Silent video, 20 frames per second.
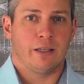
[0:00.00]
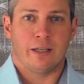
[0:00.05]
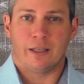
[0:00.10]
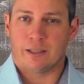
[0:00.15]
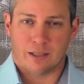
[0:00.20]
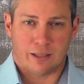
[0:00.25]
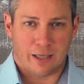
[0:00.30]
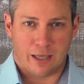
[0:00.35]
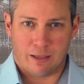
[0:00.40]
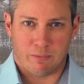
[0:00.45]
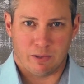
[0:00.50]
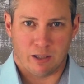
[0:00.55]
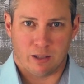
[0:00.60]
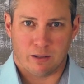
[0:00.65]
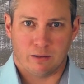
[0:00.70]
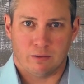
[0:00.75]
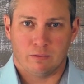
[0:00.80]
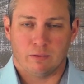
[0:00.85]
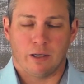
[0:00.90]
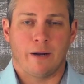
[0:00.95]
It's a
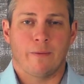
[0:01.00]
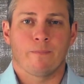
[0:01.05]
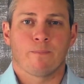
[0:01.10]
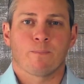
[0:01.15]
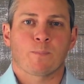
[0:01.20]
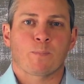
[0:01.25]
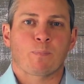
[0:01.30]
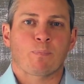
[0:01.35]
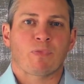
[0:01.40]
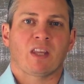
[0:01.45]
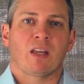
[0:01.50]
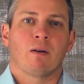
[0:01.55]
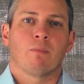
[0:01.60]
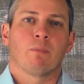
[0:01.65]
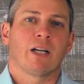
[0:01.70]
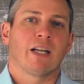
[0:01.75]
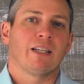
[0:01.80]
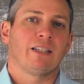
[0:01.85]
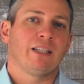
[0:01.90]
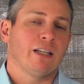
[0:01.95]
nightmare, right?
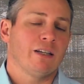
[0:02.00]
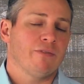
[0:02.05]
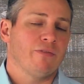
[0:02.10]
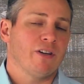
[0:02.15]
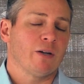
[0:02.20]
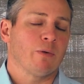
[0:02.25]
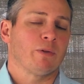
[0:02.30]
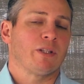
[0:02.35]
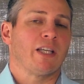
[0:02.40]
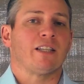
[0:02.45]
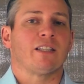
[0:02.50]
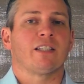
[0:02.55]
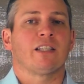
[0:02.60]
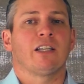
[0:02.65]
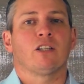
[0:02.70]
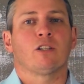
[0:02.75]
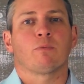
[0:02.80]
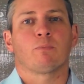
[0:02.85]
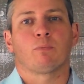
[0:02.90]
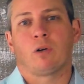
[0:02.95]
But identifying what that
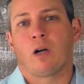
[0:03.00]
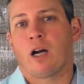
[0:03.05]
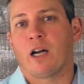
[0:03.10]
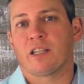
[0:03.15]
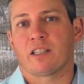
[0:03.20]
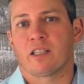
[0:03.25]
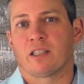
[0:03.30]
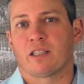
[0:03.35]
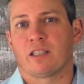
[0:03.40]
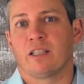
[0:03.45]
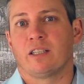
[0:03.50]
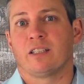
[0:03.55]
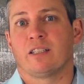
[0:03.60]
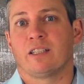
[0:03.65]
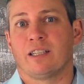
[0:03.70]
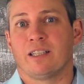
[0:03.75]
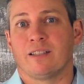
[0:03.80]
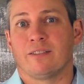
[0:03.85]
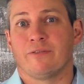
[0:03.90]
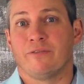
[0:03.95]
sales process
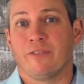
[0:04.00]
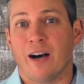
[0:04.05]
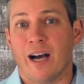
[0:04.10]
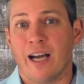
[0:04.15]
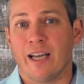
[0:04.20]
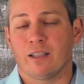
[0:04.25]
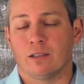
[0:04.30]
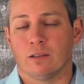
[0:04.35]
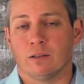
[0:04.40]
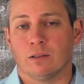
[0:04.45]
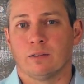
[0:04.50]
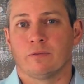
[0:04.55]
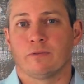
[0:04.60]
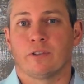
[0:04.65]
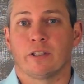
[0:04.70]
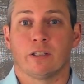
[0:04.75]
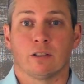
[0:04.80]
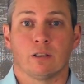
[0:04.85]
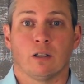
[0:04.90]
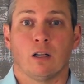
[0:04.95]
is vital
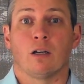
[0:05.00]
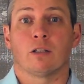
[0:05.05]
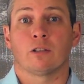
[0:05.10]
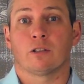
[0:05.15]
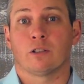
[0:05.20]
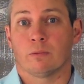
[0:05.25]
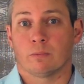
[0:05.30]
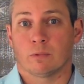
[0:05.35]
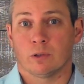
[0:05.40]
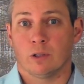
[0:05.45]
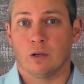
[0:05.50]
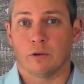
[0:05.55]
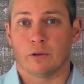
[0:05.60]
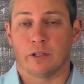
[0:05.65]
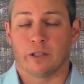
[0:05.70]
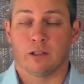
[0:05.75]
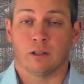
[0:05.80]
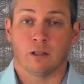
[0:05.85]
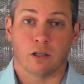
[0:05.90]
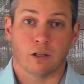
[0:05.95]
for your long-term growth
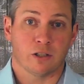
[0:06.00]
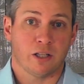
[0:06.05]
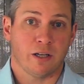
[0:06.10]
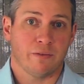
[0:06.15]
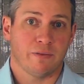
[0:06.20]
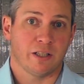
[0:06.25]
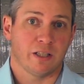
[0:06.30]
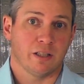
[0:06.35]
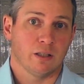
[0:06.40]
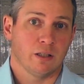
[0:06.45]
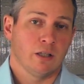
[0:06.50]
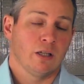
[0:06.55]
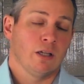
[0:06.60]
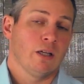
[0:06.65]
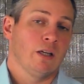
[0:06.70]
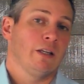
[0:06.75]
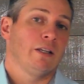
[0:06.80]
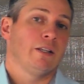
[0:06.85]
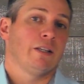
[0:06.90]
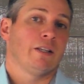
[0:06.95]
and your longevity.
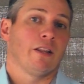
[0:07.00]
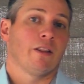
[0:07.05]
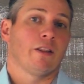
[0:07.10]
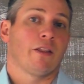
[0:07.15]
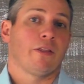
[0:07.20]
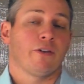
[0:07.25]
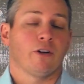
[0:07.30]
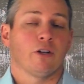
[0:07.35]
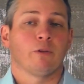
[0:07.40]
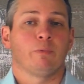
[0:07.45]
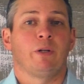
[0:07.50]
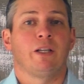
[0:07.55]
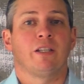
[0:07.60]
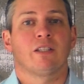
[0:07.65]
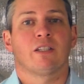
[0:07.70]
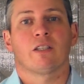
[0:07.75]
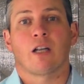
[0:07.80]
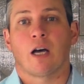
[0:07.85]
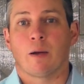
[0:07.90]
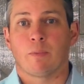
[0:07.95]
Then the third
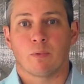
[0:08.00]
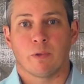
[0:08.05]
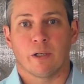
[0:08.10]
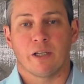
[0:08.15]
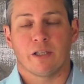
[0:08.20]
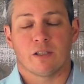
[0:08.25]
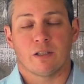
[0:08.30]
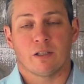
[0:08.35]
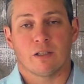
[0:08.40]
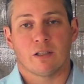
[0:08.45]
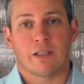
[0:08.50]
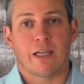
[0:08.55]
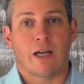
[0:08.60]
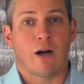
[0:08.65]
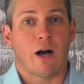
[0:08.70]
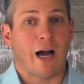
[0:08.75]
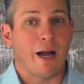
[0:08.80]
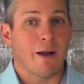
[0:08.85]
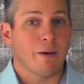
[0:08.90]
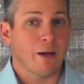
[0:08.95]
piece is operations.
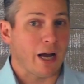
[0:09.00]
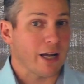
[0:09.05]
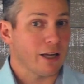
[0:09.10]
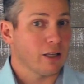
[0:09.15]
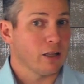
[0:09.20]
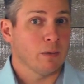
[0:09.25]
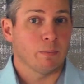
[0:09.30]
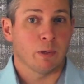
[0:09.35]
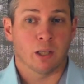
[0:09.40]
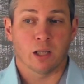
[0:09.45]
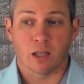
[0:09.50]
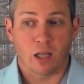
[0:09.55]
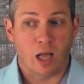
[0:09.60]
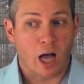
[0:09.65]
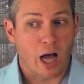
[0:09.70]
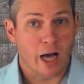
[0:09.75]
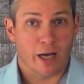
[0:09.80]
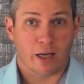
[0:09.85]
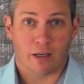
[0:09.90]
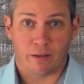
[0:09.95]
Now, I clump a
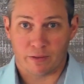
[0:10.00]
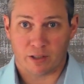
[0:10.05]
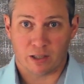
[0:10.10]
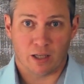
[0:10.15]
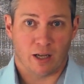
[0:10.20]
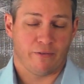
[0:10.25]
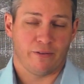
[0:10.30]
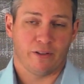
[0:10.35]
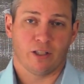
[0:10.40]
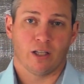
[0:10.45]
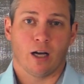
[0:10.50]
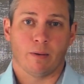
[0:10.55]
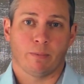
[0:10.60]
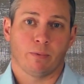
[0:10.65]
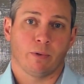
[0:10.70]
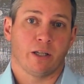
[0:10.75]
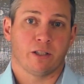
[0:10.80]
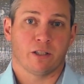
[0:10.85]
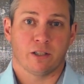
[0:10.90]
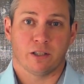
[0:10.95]
lot of stuff into
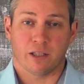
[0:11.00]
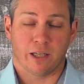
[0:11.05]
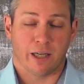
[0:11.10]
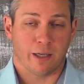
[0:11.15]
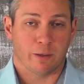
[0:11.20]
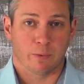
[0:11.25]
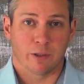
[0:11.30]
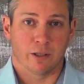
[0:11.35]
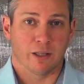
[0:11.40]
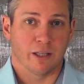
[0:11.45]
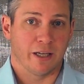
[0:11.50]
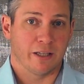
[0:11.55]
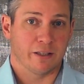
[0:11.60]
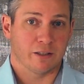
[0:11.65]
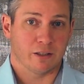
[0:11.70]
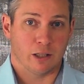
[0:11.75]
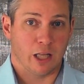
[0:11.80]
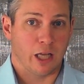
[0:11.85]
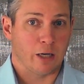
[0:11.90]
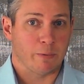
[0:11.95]
operations, and I realize
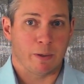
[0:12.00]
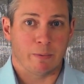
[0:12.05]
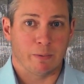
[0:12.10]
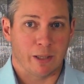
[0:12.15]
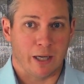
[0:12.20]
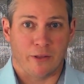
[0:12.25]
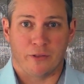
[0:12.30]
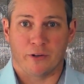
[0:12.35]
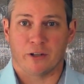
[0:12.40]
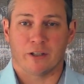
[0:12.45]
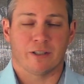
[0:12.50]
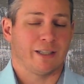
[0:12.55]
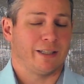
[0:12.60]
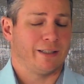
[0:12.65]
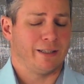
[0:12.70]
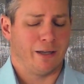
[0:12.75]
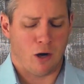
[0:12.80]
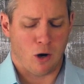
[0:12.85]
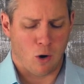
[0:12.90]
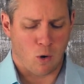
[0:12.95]
there's a lot of people out there going to say,
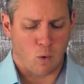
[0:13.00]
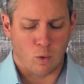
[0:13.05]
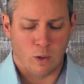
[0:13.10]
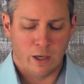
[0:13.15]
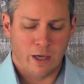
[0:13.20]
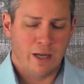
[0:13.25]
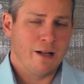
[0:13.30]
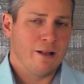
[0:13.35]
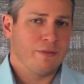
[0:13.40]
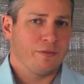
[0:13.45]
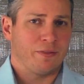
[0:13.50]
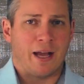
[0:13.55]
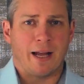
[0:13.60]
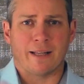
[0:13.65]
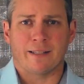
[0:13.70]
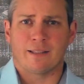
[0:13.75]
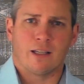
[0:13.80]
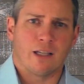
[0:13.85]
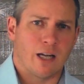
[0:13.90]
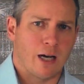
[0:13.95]
no,
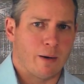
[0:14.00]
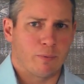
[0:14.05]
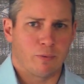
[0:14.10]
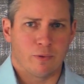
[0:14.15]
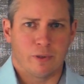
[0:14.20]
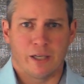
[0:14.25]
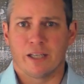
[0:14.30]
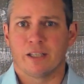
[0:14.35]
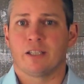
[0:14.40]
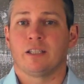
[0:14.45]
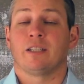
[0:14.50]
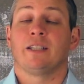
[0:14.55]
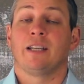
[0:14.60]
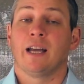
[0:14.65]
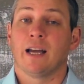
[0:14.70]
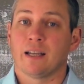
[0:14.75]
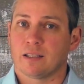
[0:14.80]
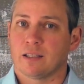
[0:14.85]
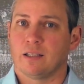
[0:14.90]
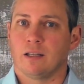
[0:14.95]
that's not operations.
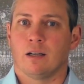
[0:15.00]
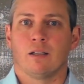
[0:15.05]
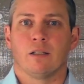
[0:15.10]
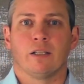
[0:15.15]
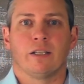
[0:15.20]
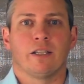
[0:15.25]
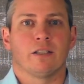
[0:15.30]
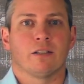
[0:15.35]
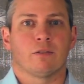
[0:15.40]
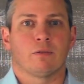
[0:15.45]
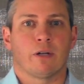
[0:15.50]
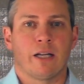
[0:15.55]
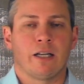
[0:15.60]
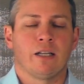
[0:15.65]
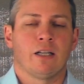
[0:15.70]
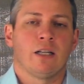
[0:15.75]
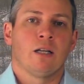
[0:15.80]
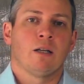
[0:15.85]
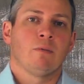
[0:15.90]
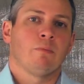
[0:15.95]
Yes, it all is,
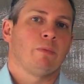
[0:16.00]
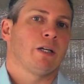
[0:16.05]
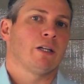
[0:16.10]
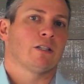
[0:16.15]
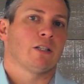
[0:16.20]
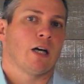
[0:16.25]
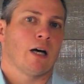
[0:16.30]
right? Because